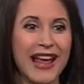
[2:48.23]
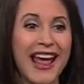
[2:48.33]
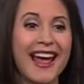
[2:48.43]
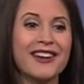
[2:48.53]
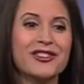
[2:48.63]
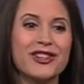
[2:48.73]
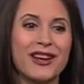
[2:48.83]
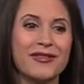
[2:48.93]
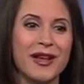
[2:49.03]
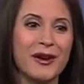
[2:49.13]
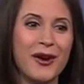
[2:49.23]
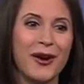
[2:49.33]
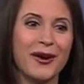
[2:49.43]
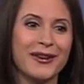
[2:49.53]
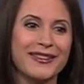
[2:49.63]
and she gave you that
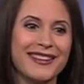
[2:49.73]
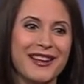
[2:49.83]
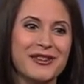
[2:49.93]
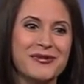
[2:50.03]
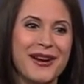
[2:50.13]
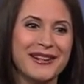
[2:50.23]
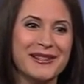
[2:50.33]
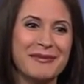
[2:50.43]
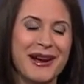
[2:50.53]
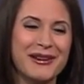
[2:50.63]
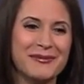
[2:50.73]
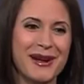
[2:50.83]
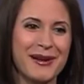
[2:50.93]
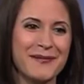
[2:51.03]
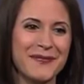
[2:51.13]
car that you wanted to buy your
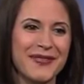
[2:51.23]
mom.